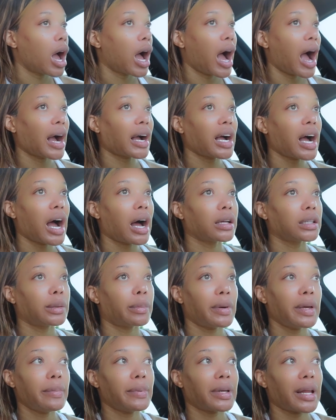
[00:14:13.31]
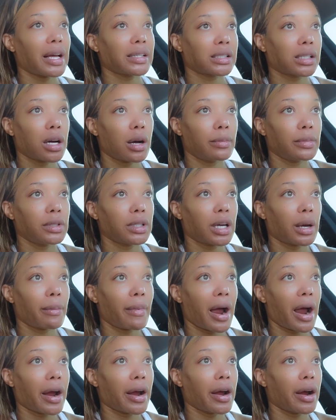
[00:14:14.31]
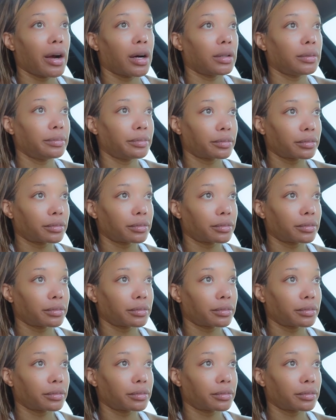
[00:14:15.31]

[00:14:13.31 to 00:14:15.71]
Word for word: I called the people out to come look at my air.